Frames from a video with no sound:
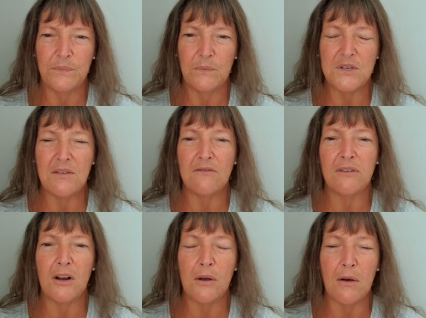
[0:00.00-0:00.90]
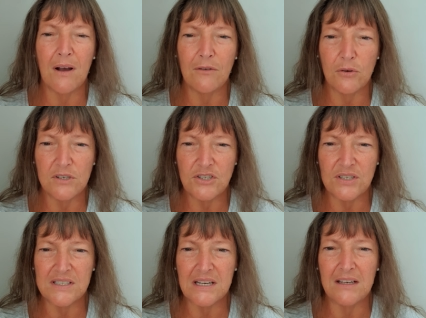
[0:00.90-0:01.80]
We don't follow how other
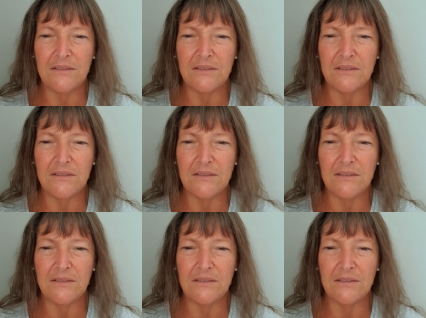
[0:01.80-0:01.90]
Christians are